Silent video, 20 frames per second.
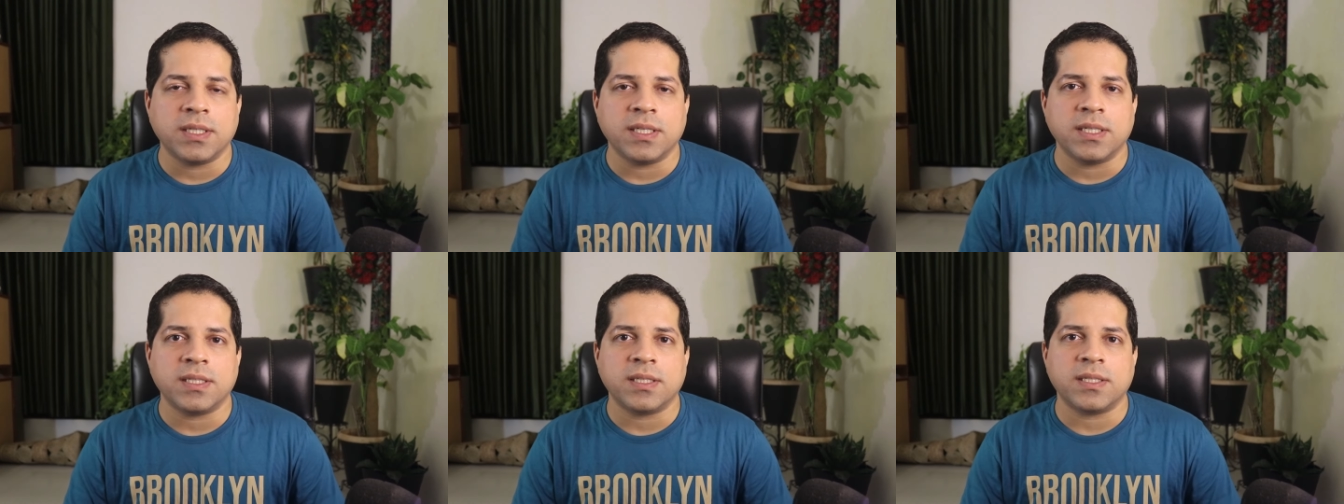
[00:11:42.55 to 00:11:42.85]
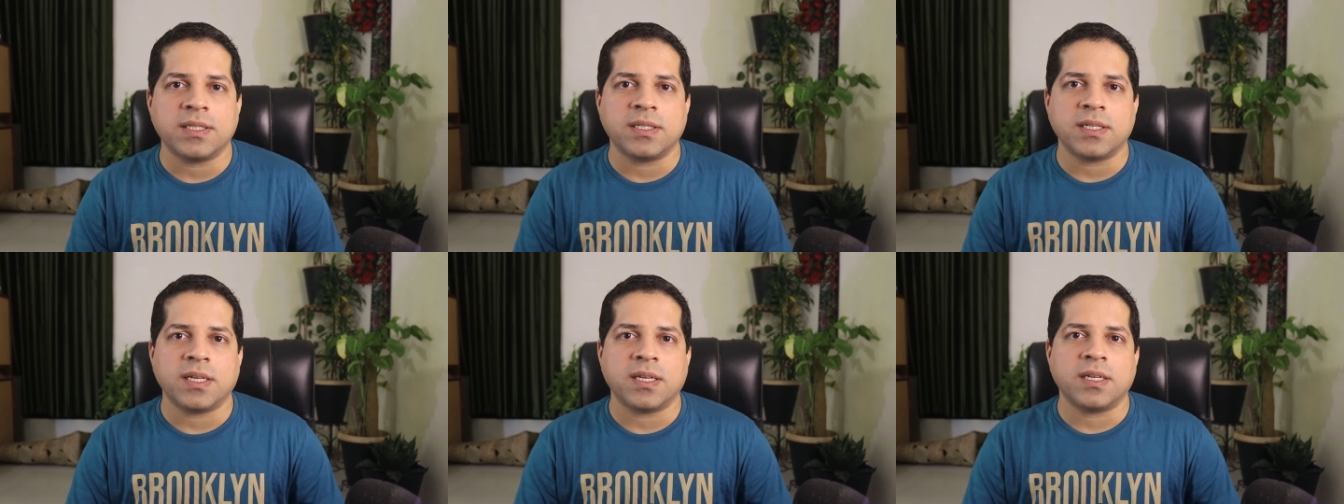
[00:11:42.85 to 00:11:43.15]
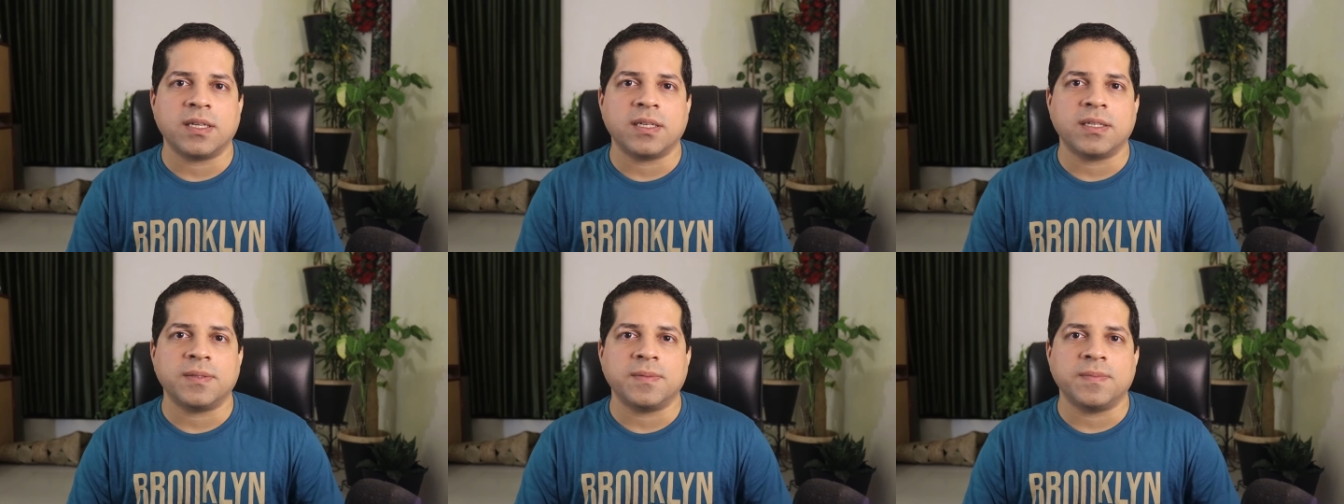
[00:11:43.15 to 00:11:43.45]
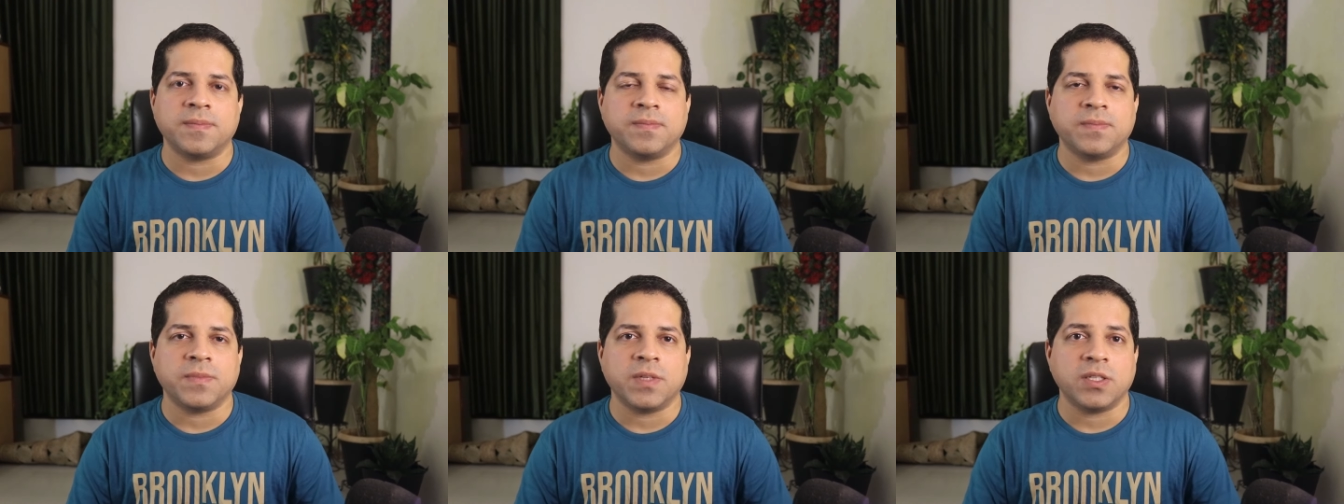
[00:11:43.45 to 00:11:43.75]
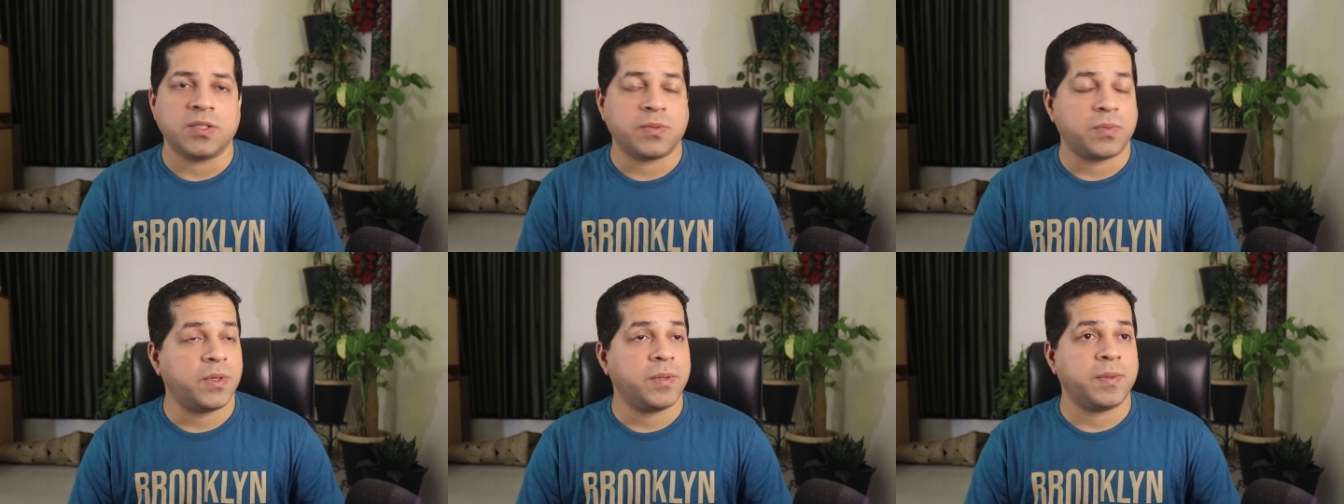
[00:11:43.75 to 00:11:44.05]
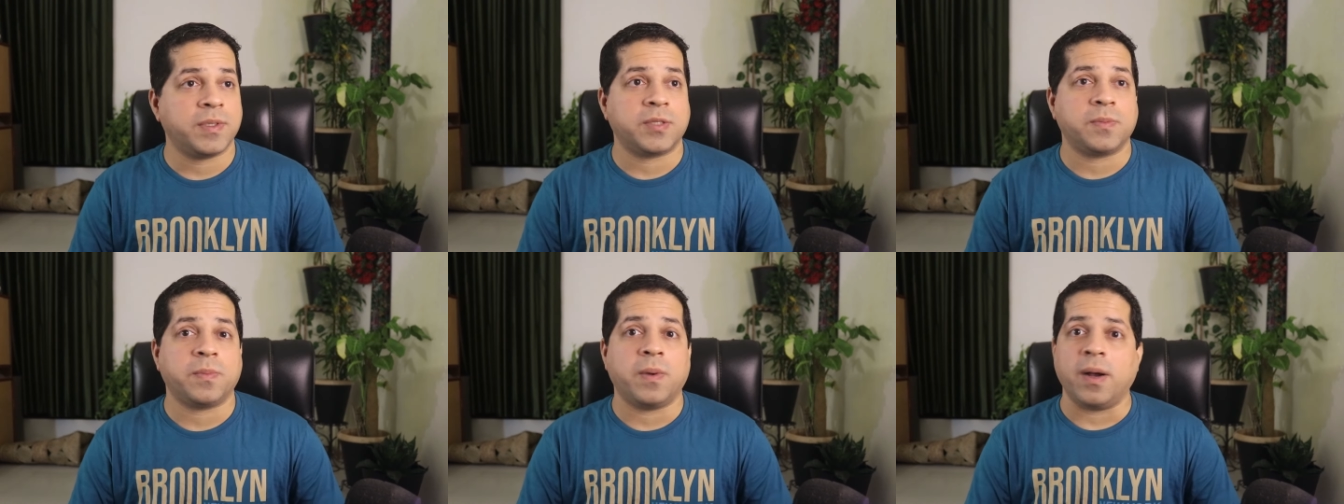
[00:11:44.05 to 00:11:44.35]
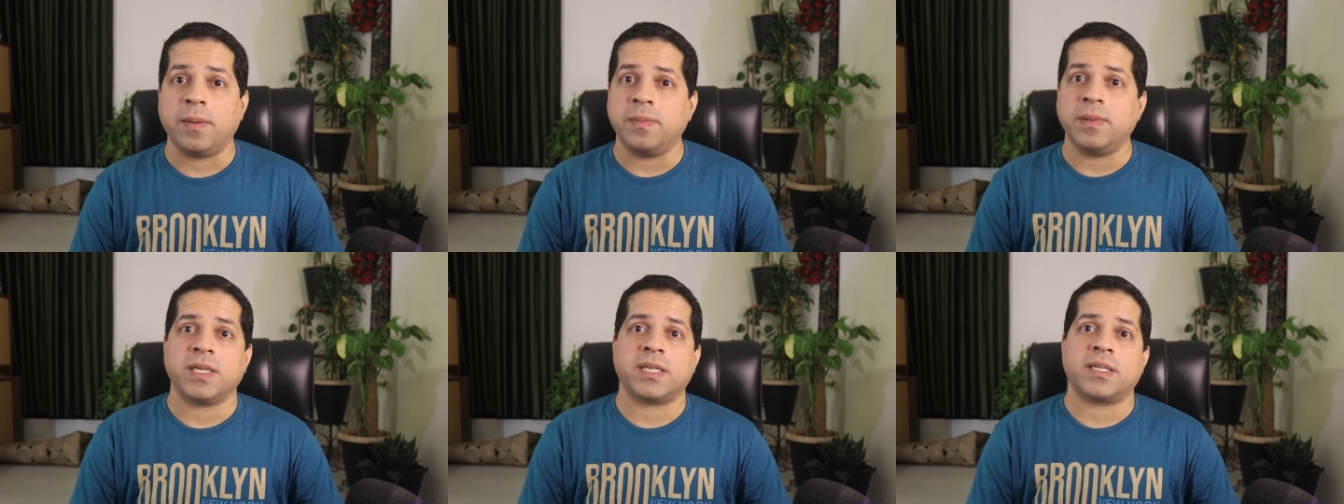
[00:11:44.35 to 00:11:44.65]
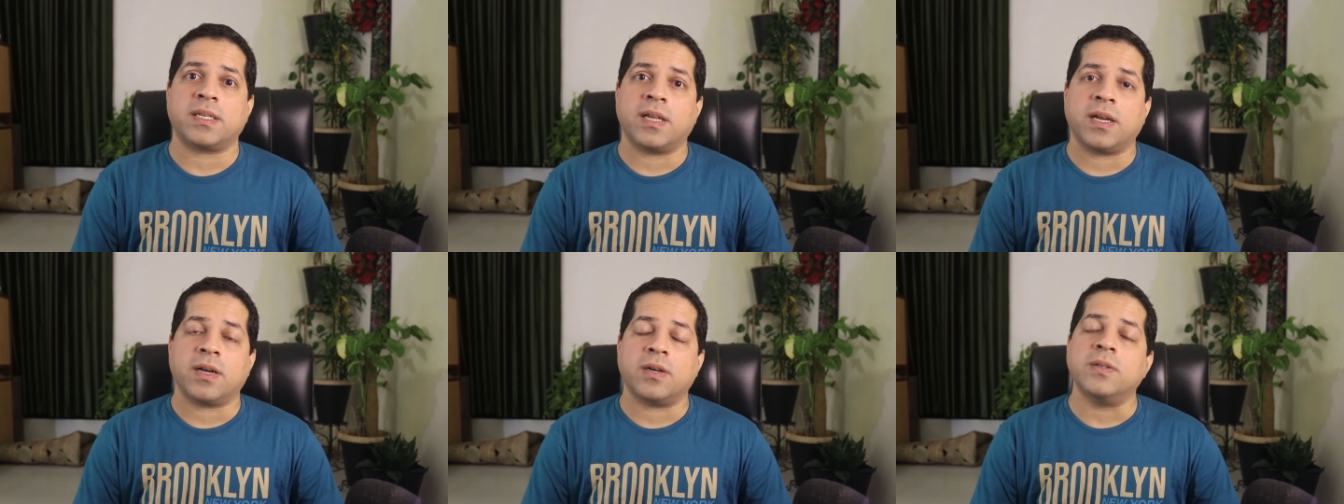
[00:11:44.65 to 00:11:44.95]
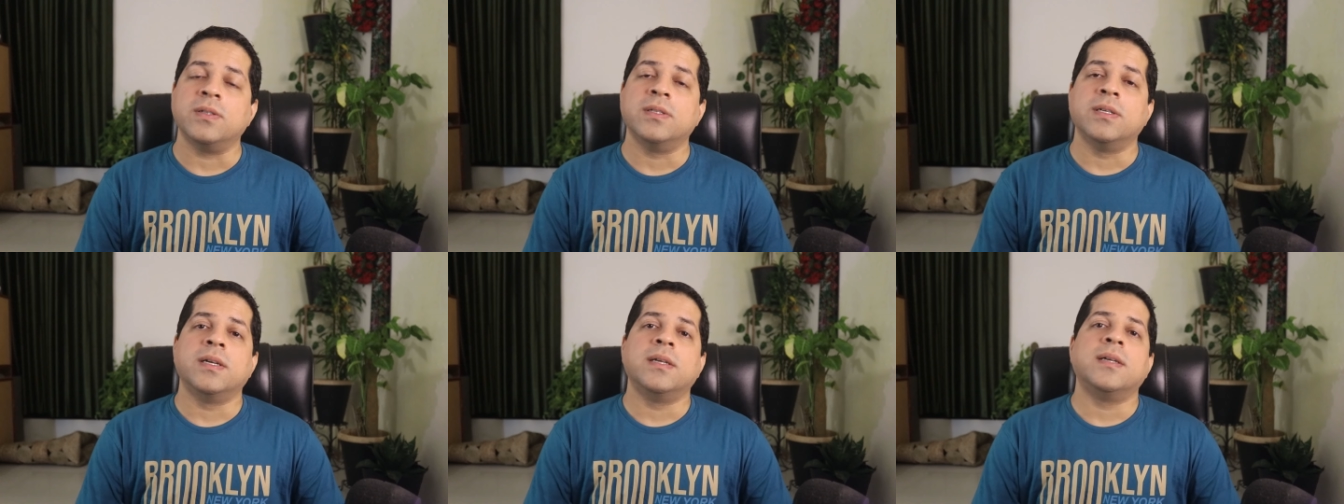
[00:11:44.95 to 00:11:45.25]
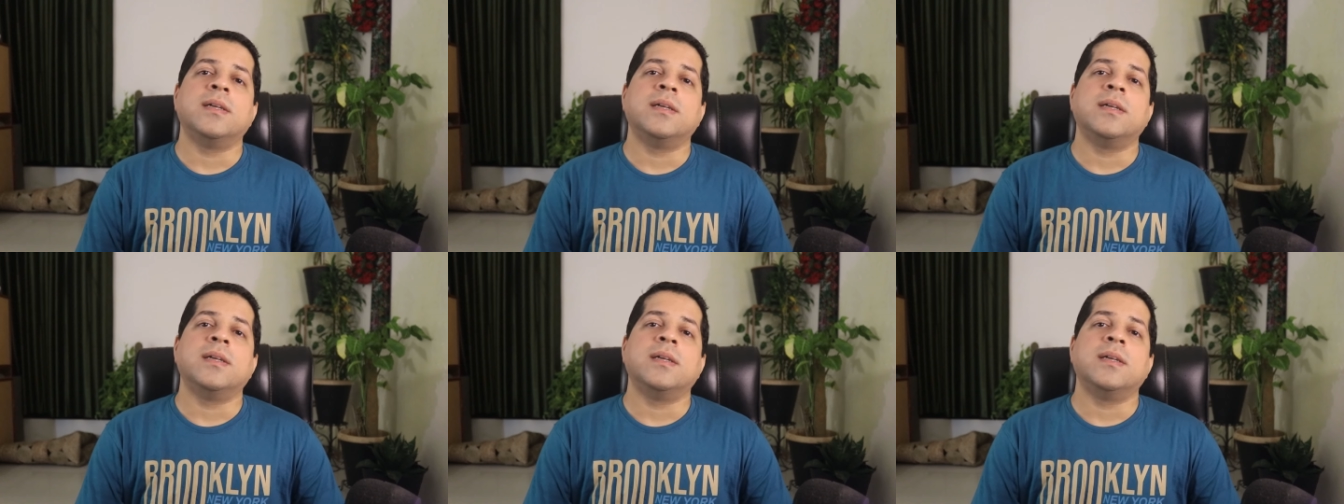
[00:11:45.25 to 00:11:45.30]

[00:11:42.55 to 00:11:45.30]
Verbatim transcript: It's, uh, it's pretty much public now.